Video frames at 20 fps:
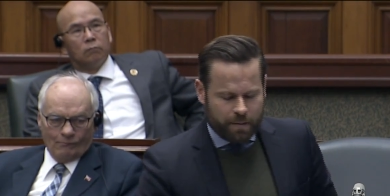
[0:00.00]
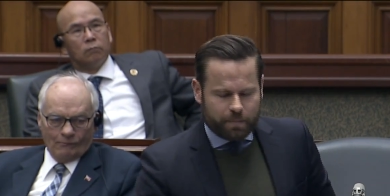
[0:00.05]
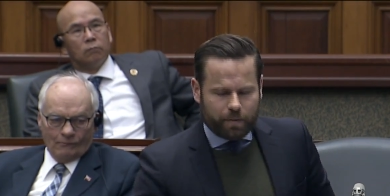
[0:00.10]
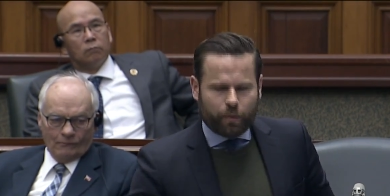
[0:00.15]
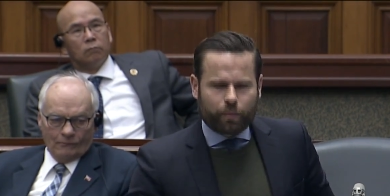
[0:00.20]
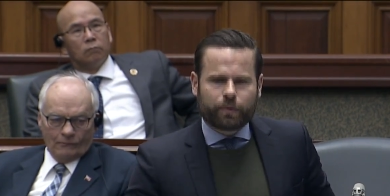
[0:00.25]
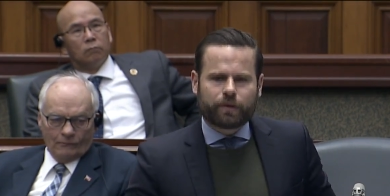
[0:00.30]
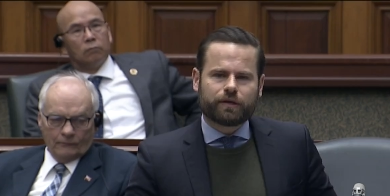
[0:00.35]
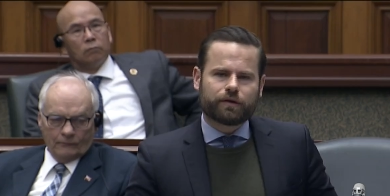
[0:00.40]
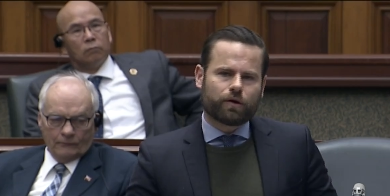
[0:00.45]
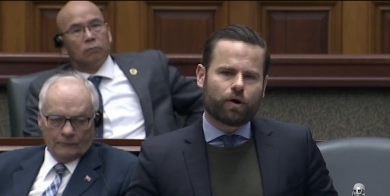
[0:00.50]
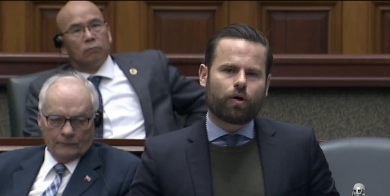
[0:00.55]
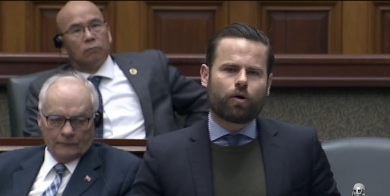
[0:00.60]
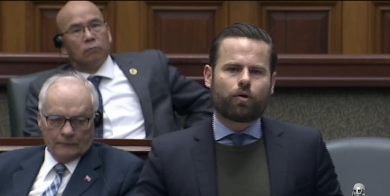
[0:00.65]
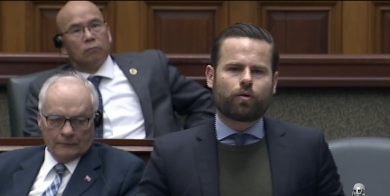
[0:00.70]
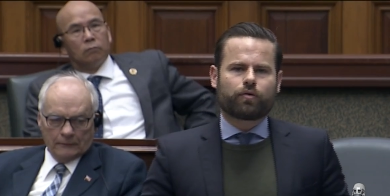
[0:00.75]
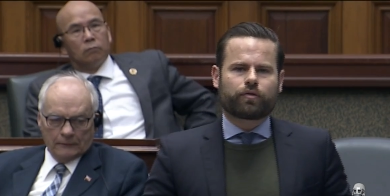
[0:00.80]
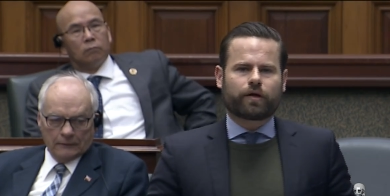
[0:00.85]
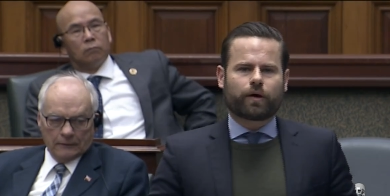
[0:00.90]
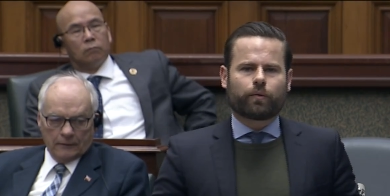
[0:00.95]
Speaker 1: But we
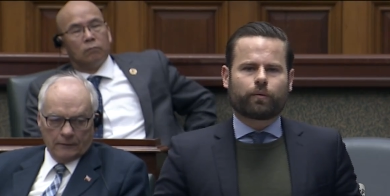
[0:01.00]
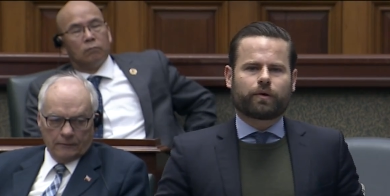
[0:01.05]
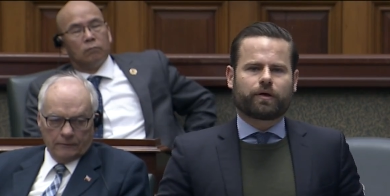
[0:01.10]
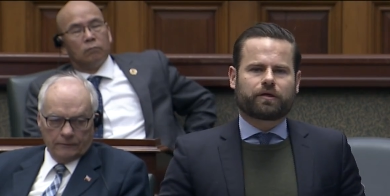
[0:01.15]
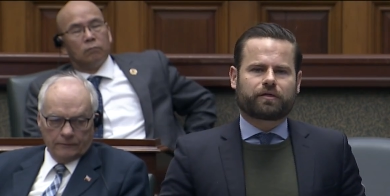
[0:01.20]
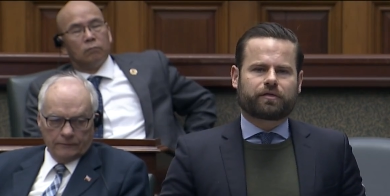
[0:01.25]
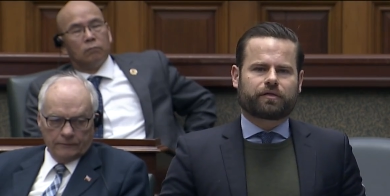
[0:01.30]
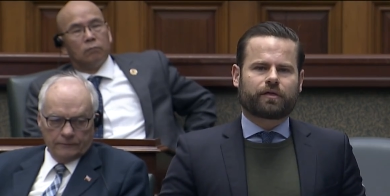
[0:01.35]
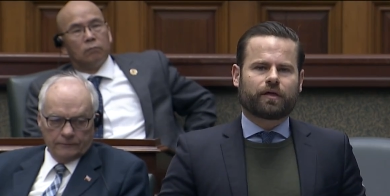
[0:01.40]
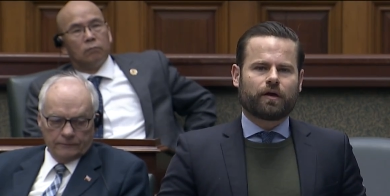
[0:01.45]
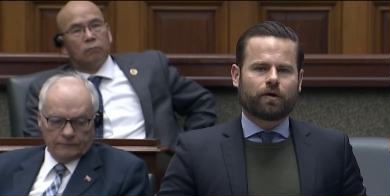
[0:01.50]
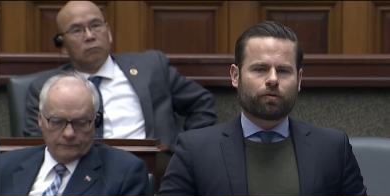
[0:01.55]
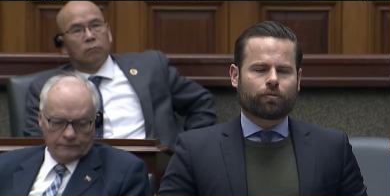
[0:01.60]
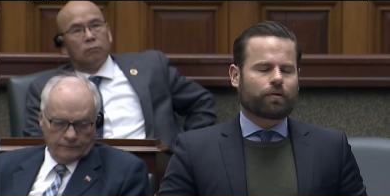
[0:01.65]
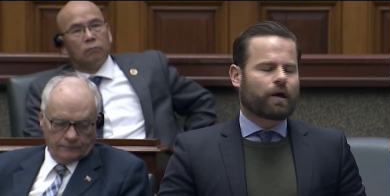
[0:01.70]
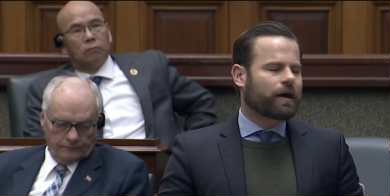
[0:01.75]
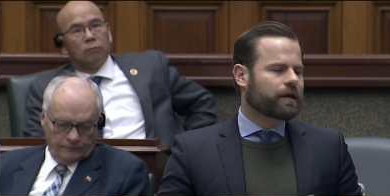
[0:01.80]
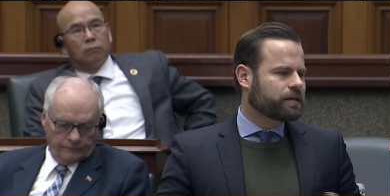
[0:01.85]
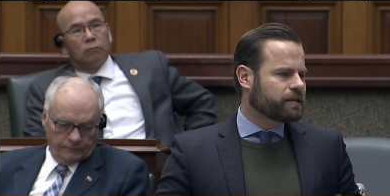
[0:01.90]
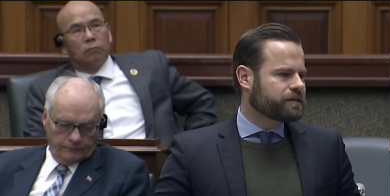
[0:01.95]
know that with
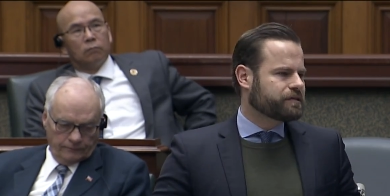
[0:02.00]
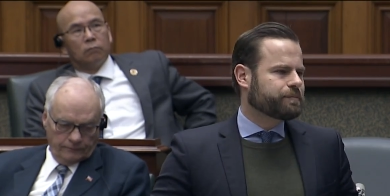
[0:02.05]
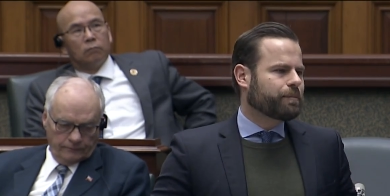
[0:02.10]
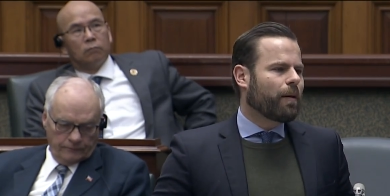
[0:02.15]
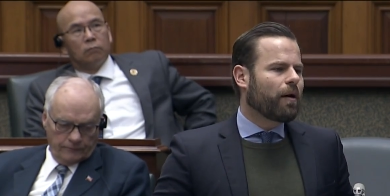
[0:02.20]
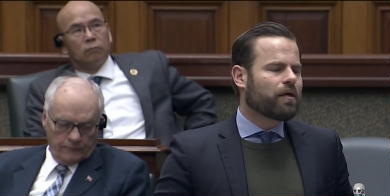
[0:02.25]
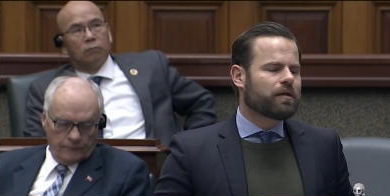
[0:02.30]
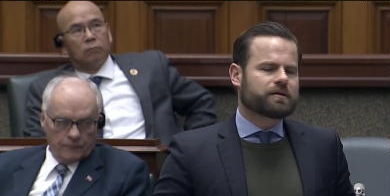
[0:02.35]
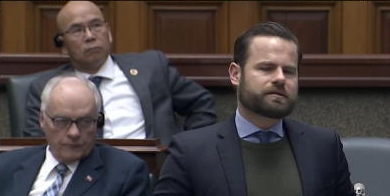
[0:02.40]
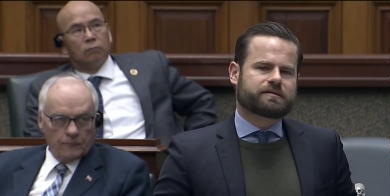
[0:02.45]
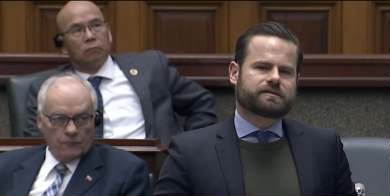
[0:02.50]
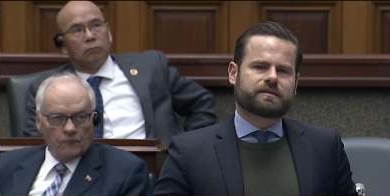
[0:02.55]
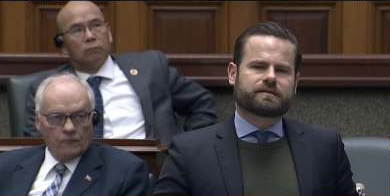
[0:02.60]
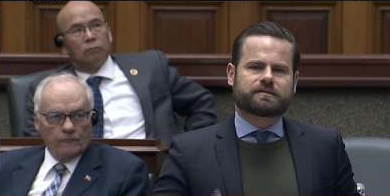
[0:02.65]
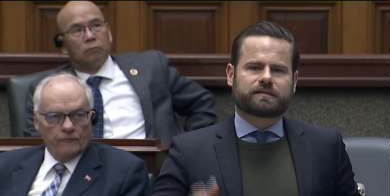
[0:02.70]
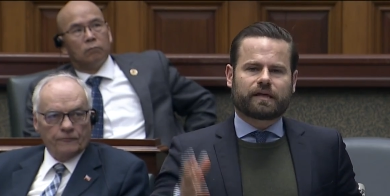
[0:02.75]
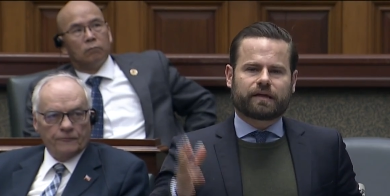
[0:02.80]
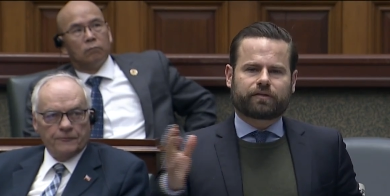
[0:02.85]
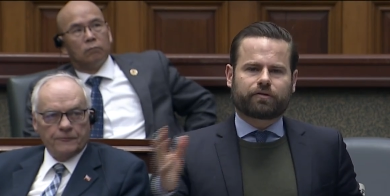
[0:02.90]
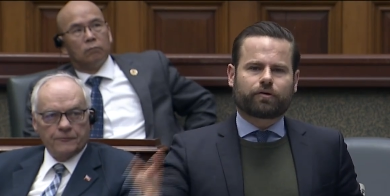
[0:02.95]
reckless
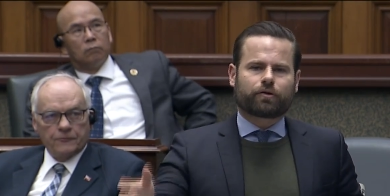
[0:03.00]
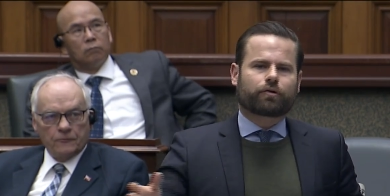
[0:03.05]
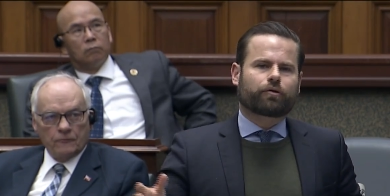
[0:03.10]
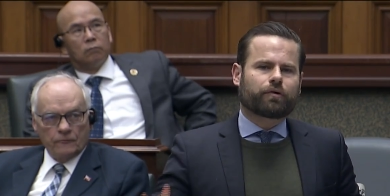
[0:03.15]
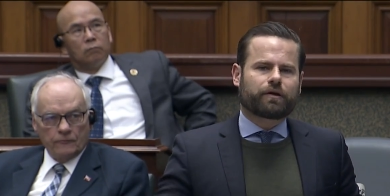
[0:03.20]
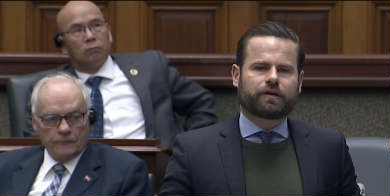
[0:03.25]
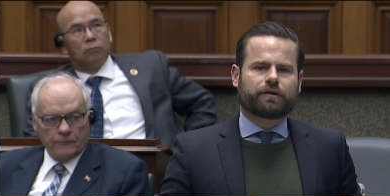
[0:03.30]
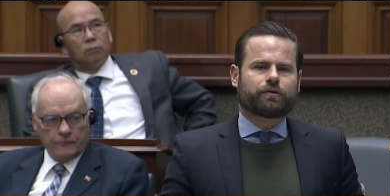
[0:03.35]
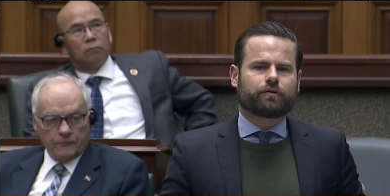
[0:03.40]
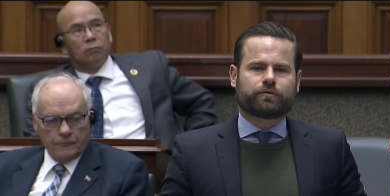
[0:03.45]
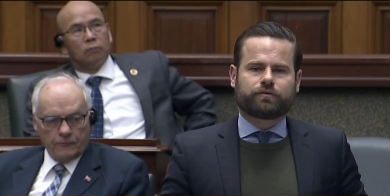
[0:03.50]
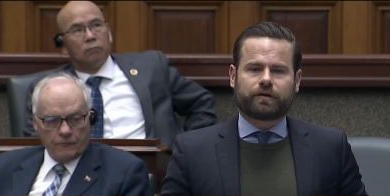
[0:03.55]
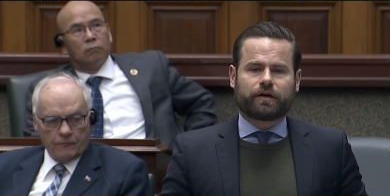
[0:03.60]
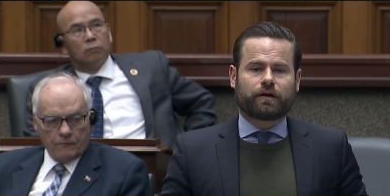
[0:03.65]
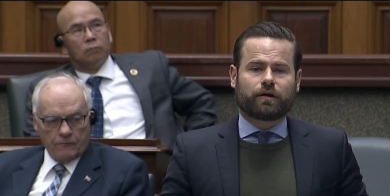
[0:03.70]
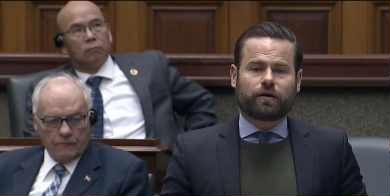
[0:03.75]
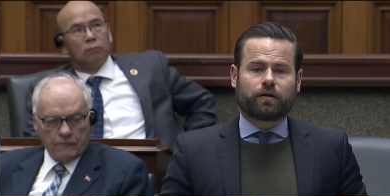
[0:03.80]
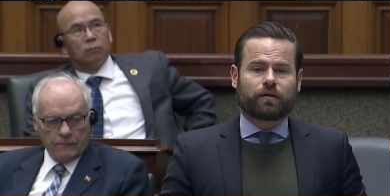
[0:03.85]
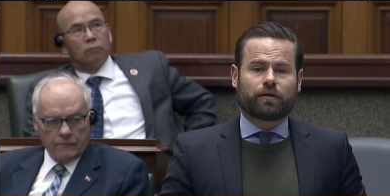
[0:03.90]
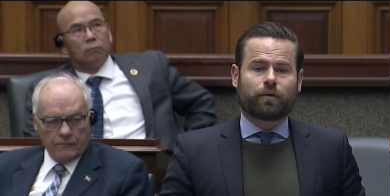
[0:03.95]
policies like their Green New
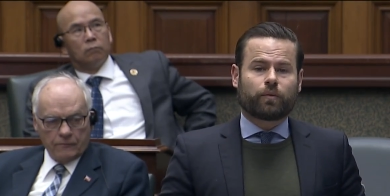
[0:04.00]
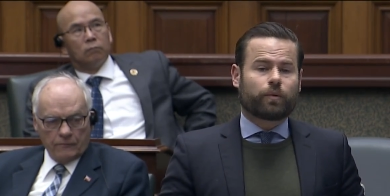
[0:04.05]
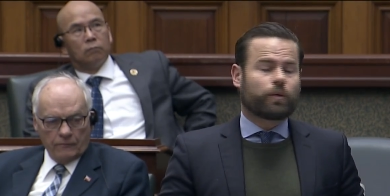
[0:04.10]
Deal,